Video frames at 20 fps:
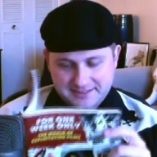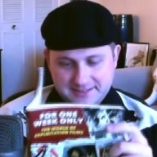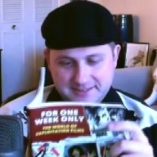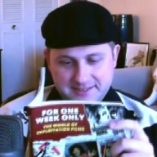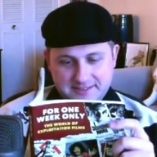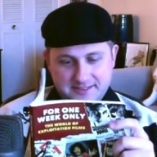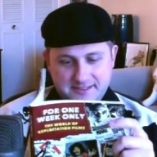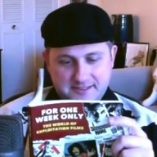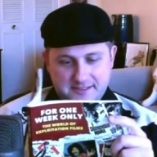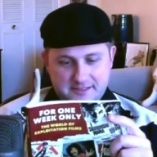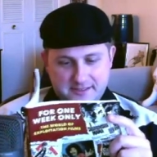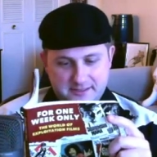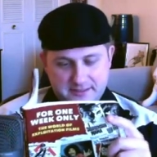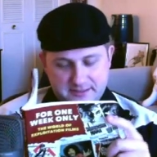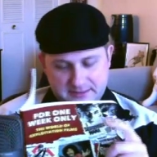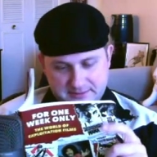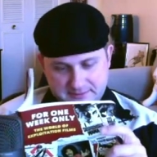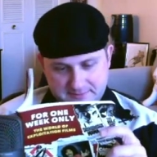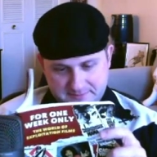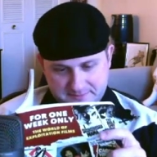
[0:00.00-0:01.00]

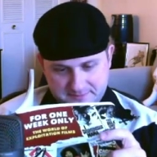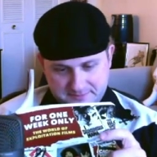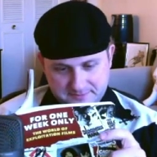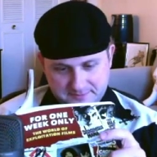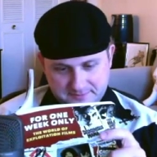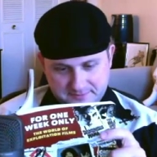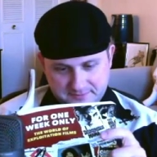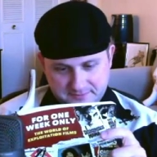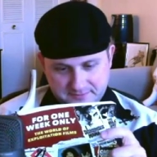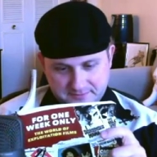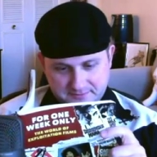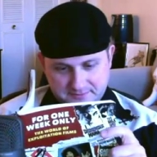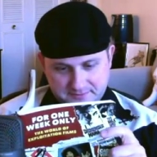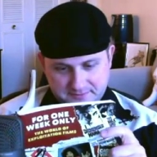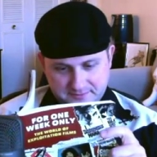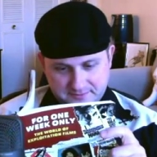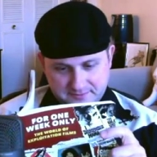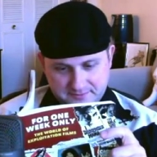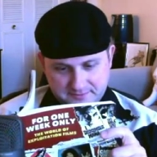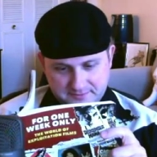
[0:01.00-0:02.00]

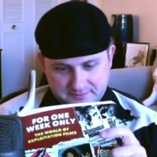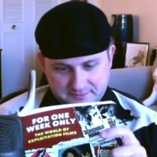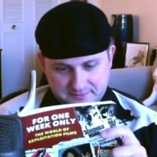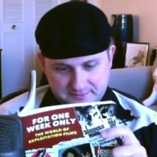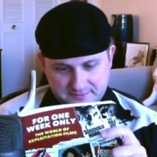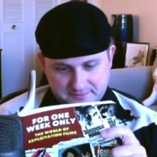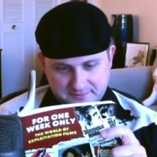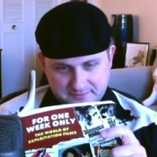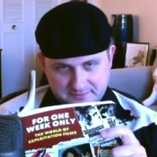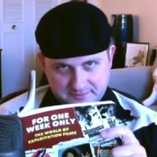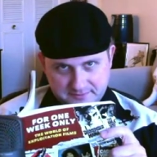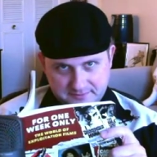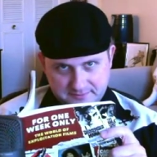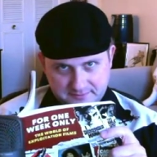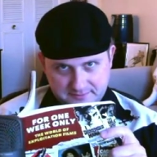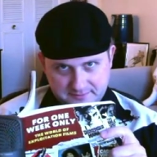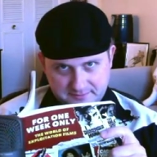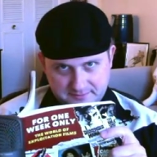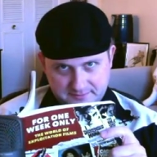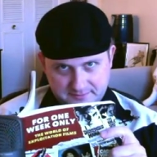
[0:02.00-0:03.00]

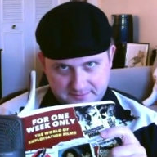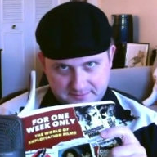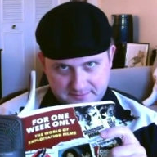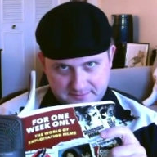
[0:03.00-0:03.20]
[no speech]